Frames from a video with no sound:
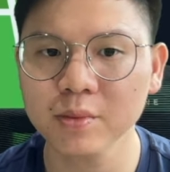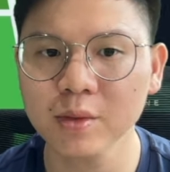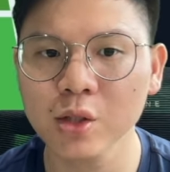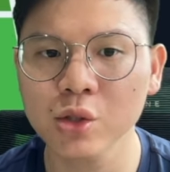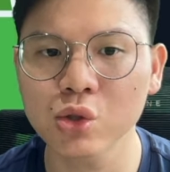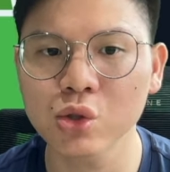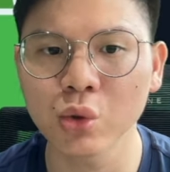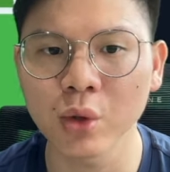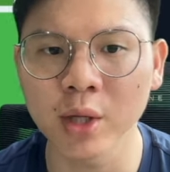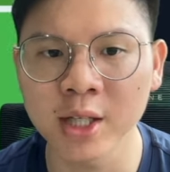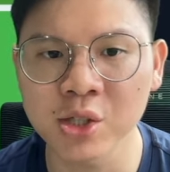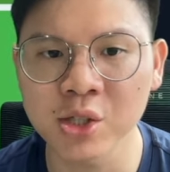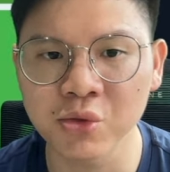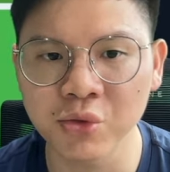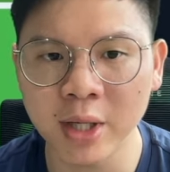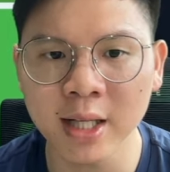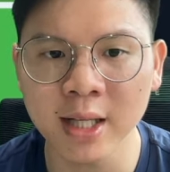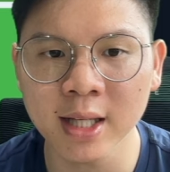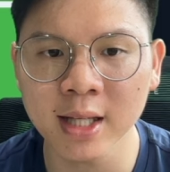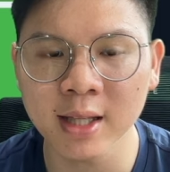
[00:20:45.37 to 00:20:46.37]
So it is
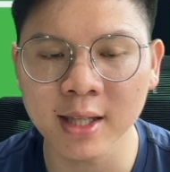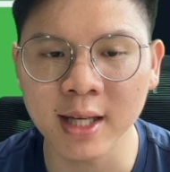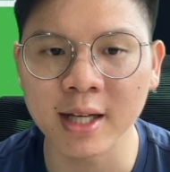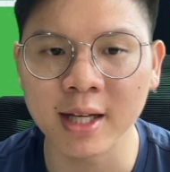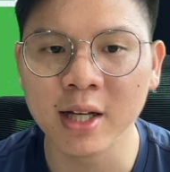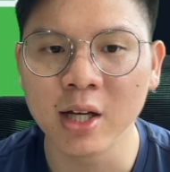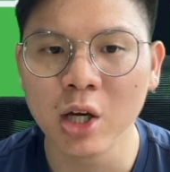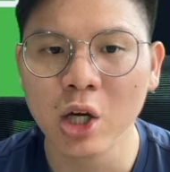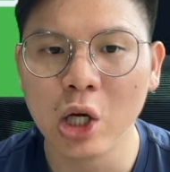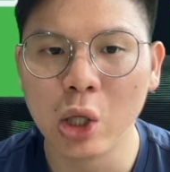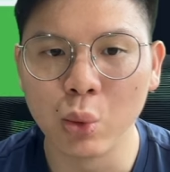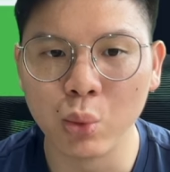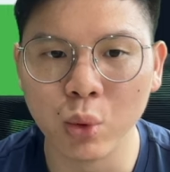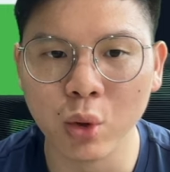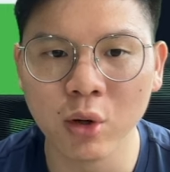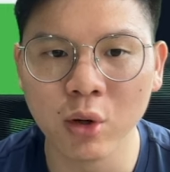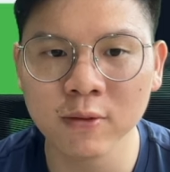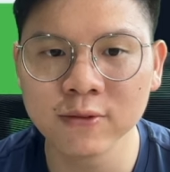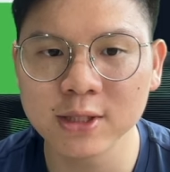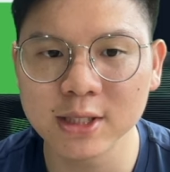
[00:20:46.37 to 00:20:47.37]
really that
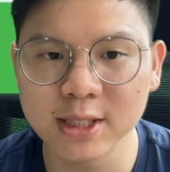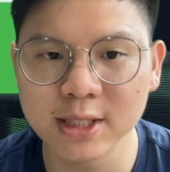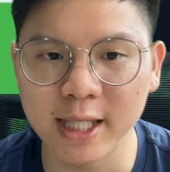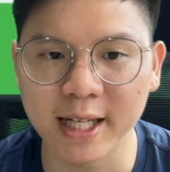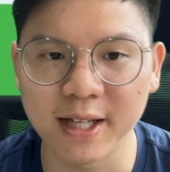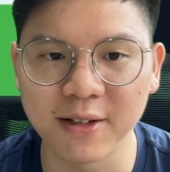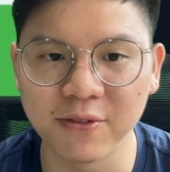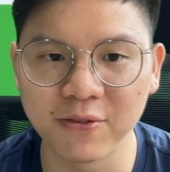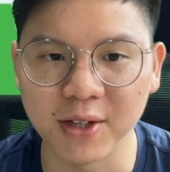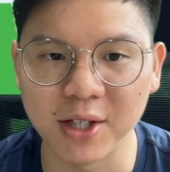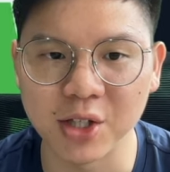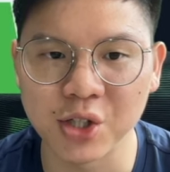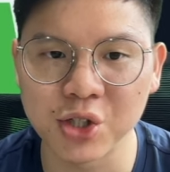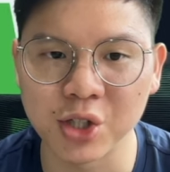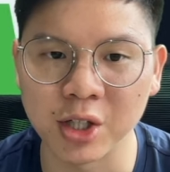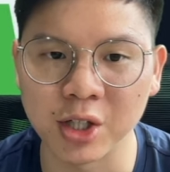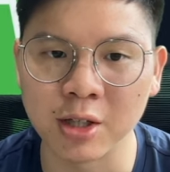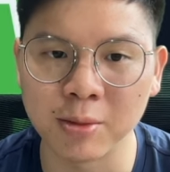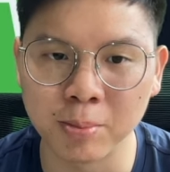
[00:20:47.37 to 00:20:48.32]
Wolves' second fixture,